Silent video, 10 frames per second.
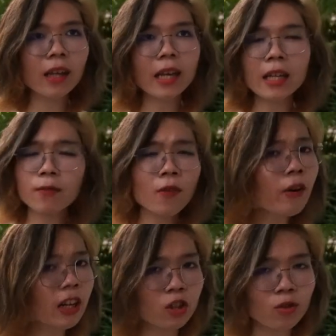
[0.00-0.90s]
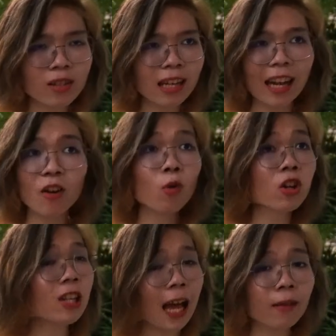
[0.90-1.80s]
It's very interesting. I
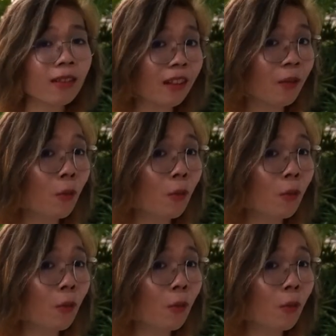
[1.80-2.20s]
wish that, that the